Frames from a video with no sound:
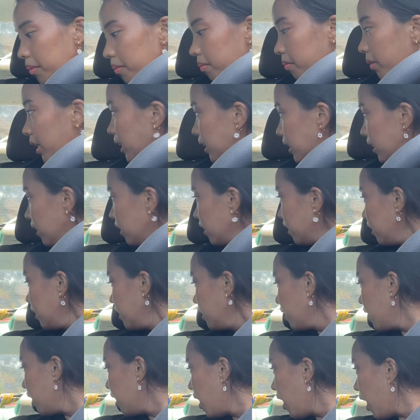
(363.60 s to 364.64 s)
Basically,
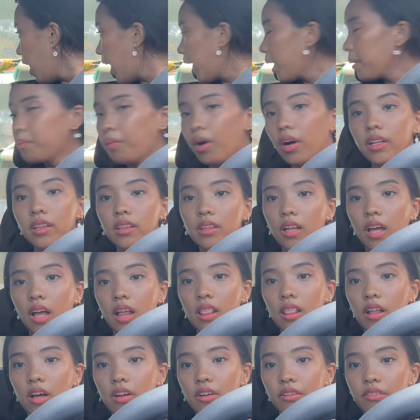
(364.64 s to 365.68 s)
I bought a
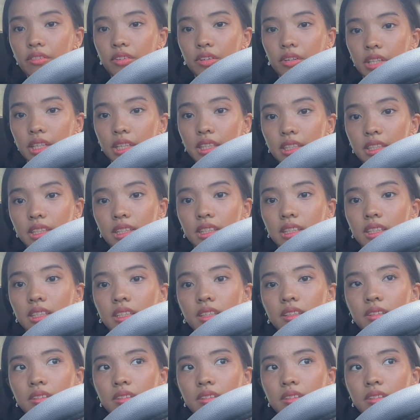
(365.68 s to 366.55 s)
lot of goods.